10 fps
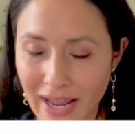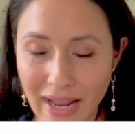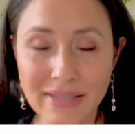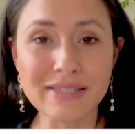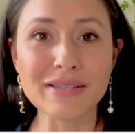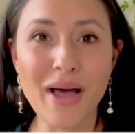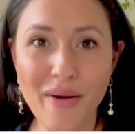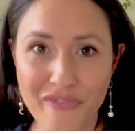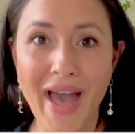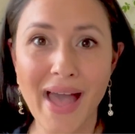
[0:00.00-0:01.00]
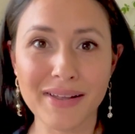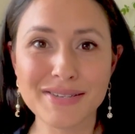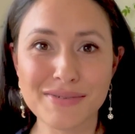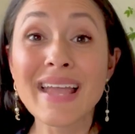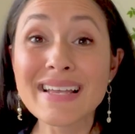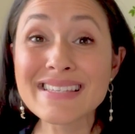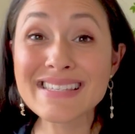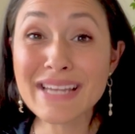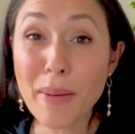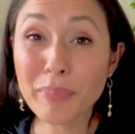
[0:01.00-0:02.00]
It's a fact.
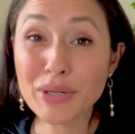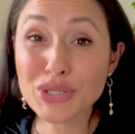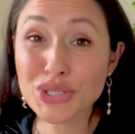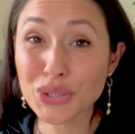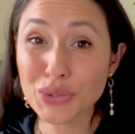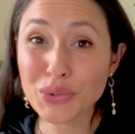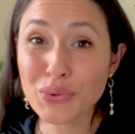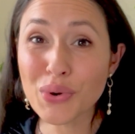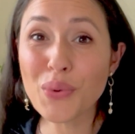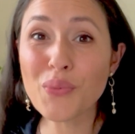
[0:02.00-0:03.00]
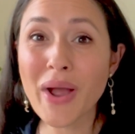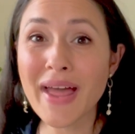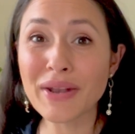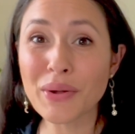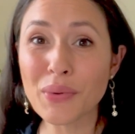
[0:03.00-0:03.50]
Step two, when